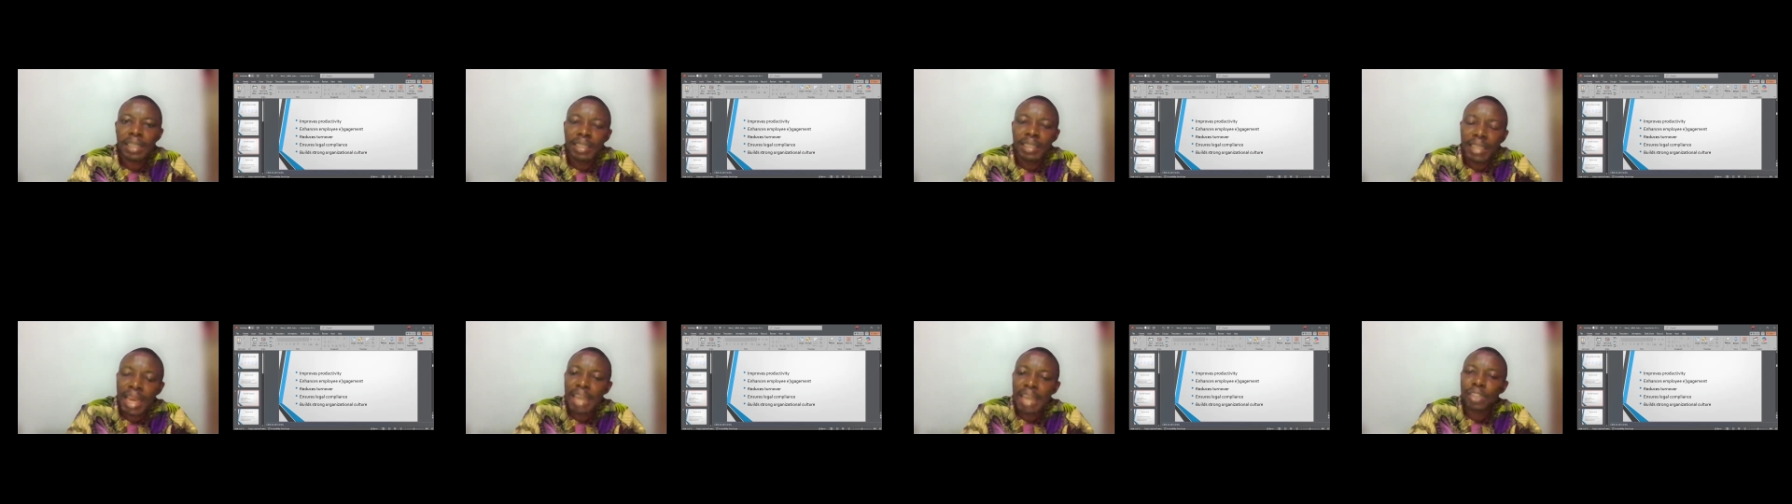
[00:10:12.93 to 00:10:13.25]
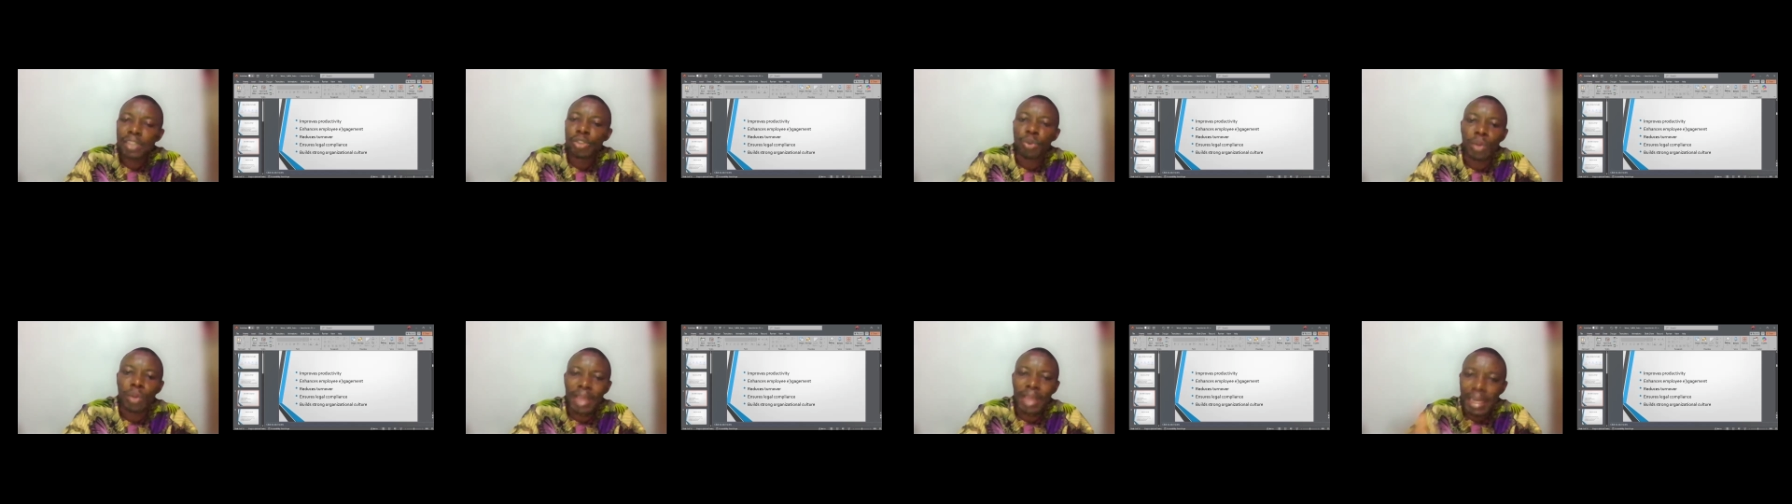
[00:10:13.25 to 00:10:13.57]

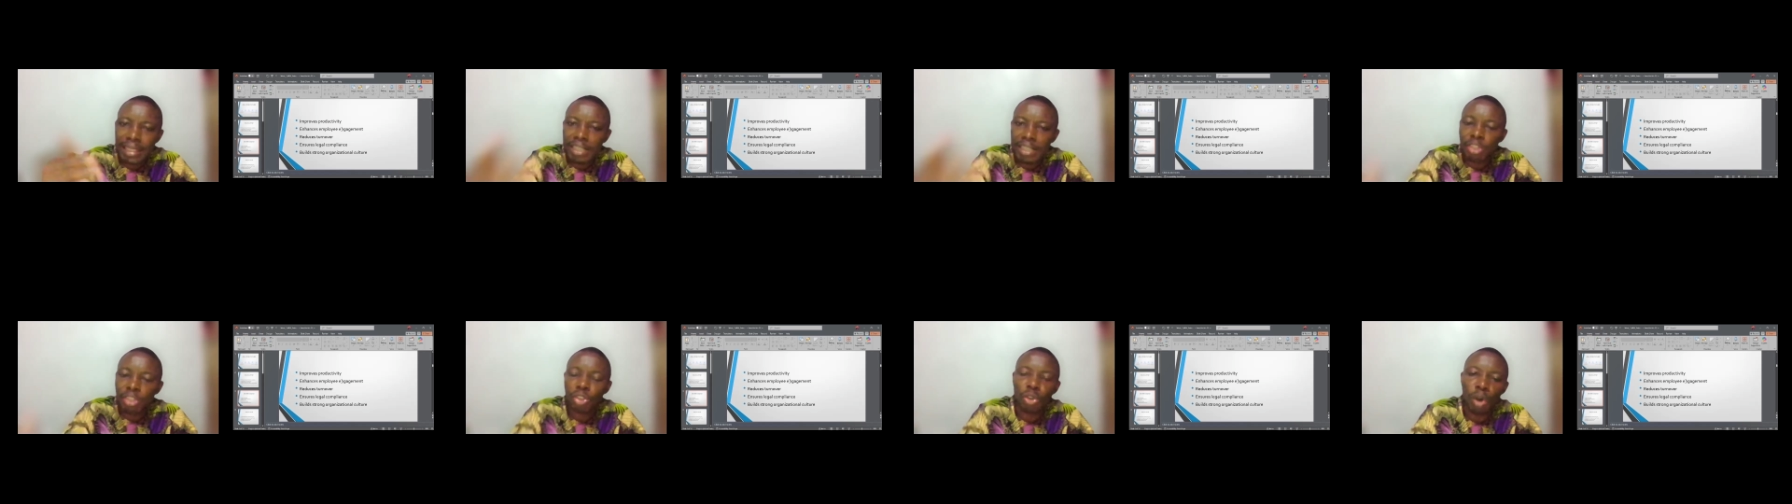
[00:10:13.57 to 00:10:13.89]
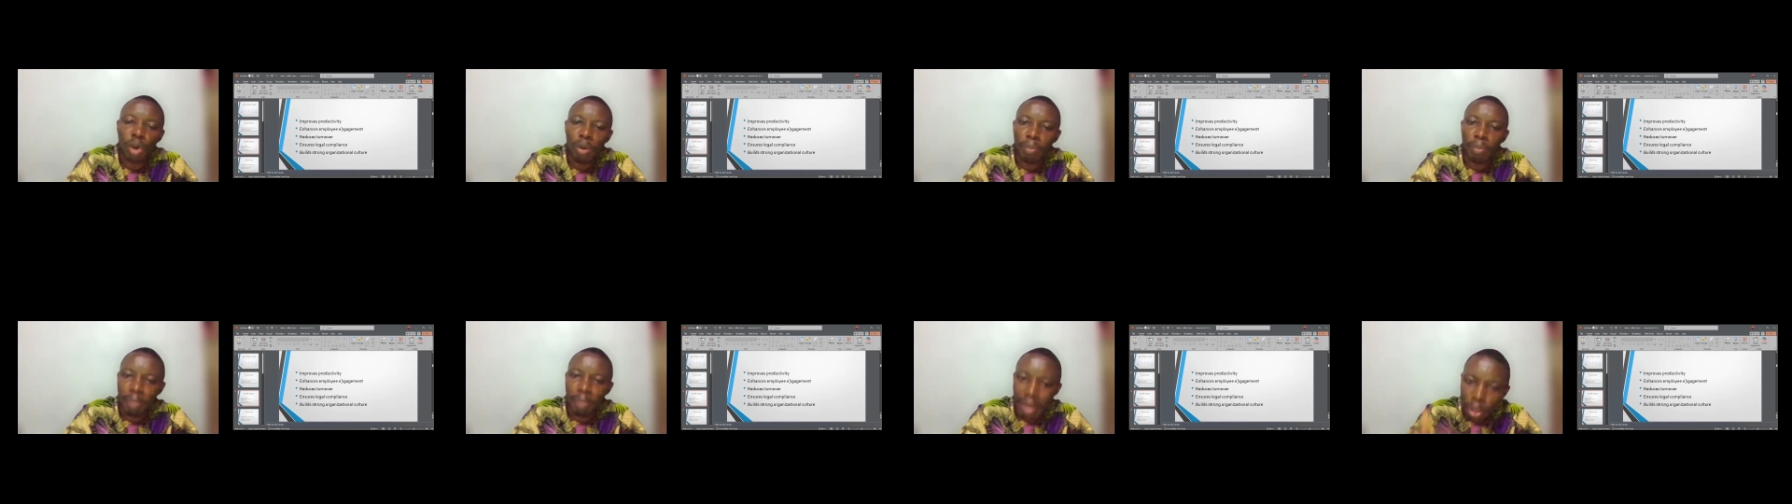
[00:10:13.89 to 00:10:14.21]
Yes, you get it
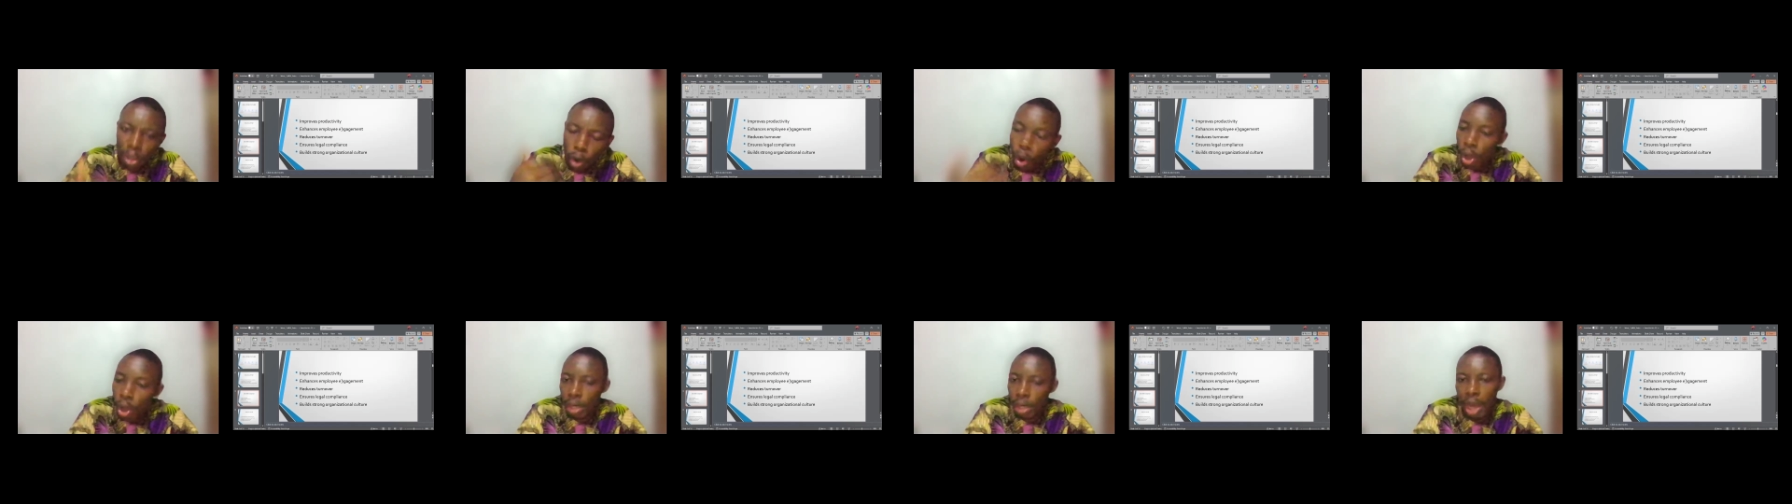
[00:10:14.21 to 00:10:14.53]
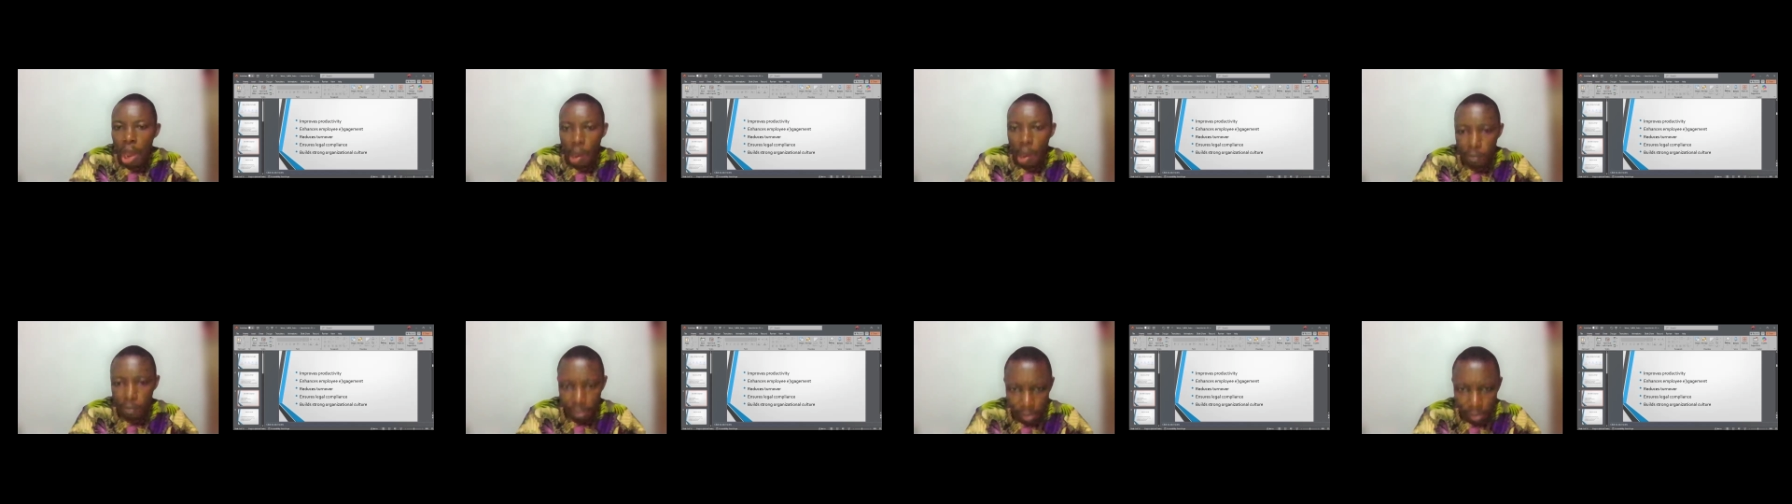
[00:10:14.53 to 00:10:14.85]
wrong, but own
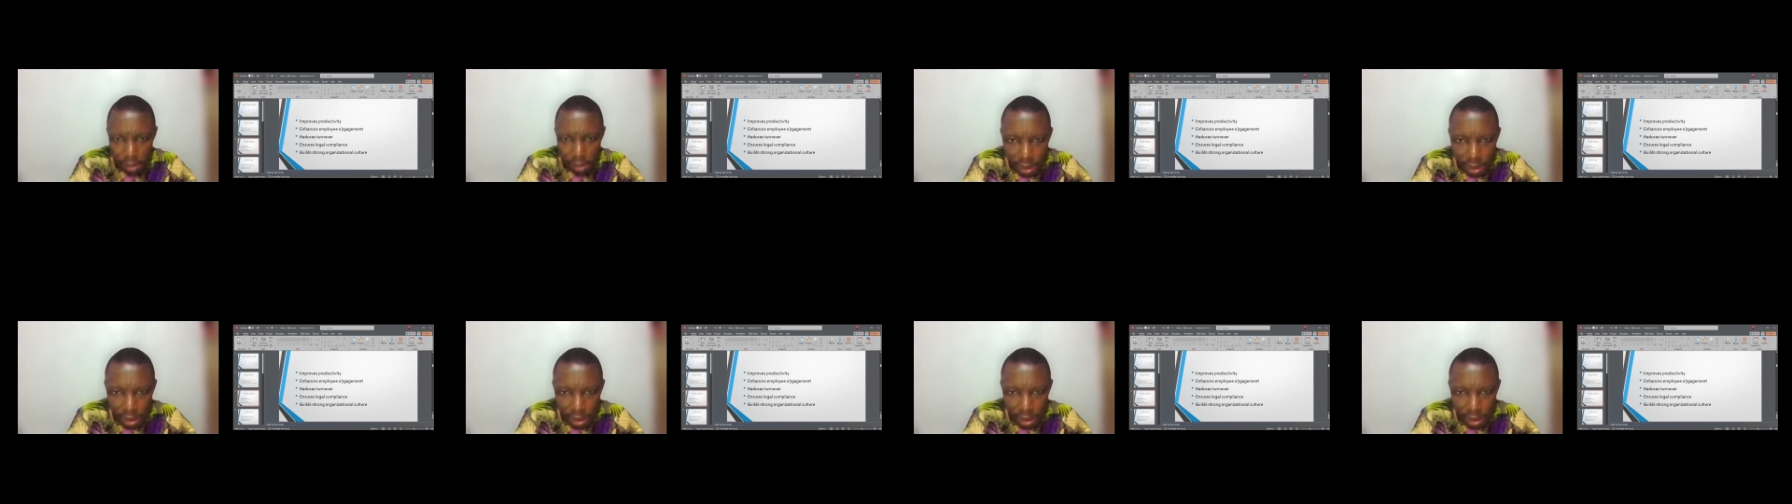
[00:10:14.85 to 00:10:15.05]
up.